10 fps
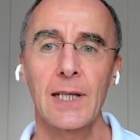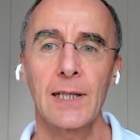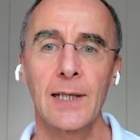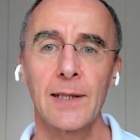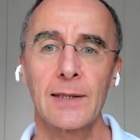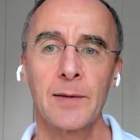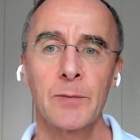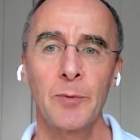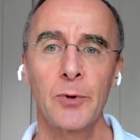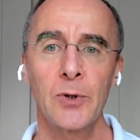Uh, then
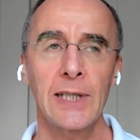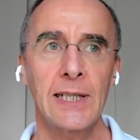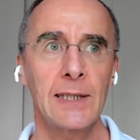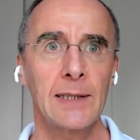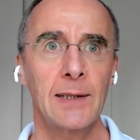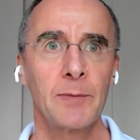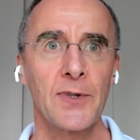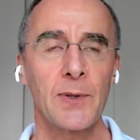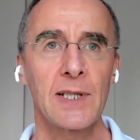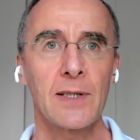more broadly, uh, I'm
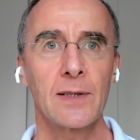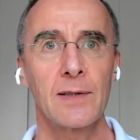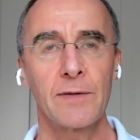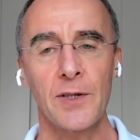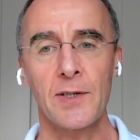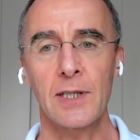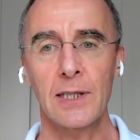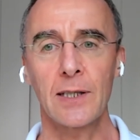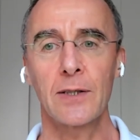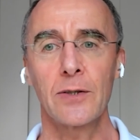also into the diversity and
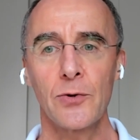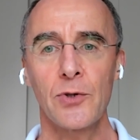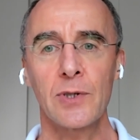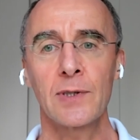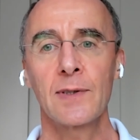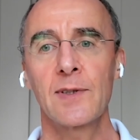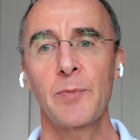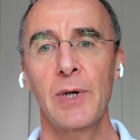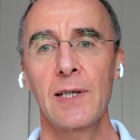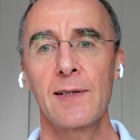inclusion
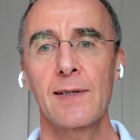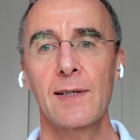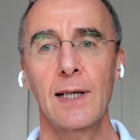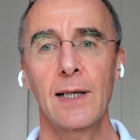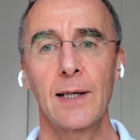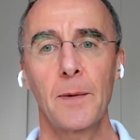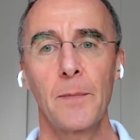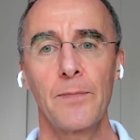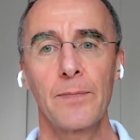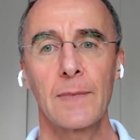space.
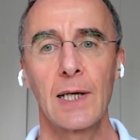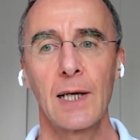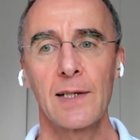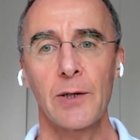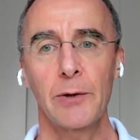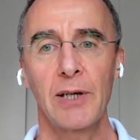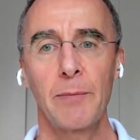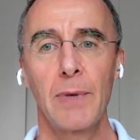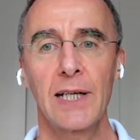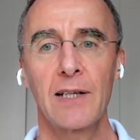Um, so I read
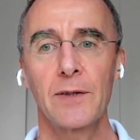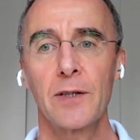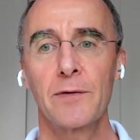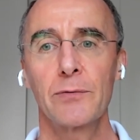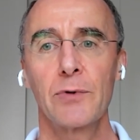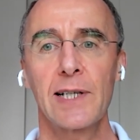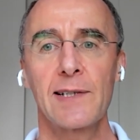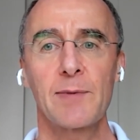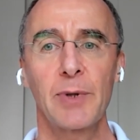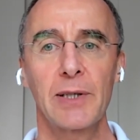Mindful of
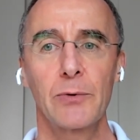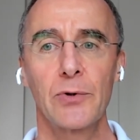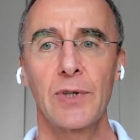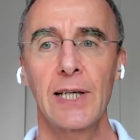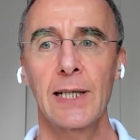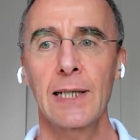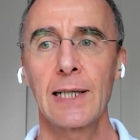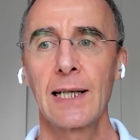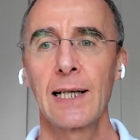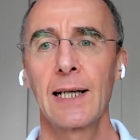Race by Ruth King.
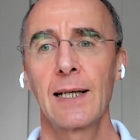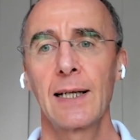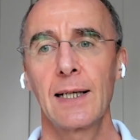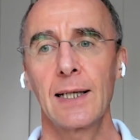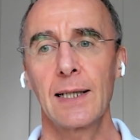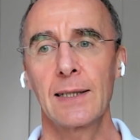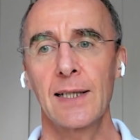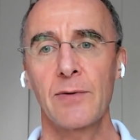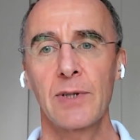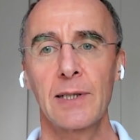Uh, and
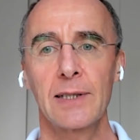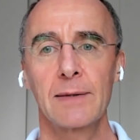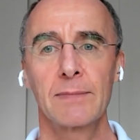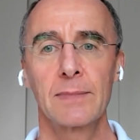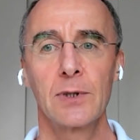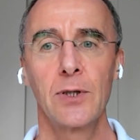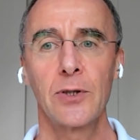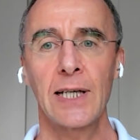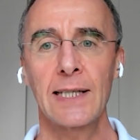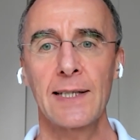that's really
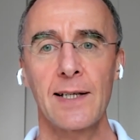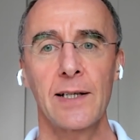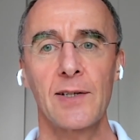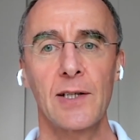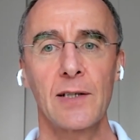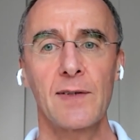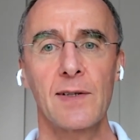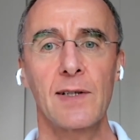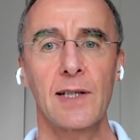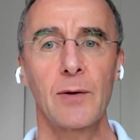looking inside ourselves to
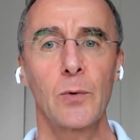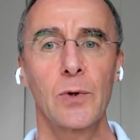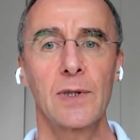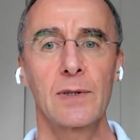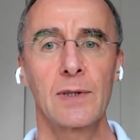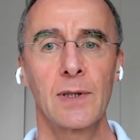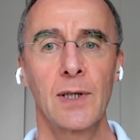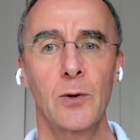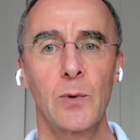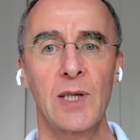see what
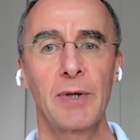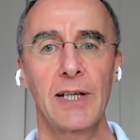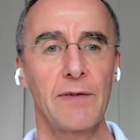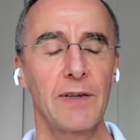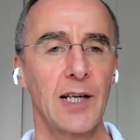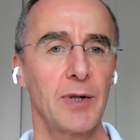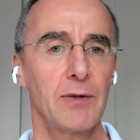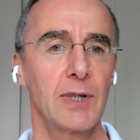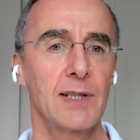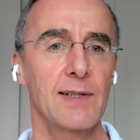are we believing about
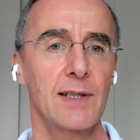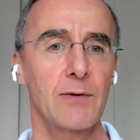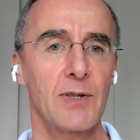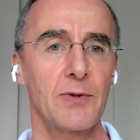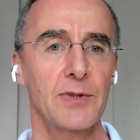race and racial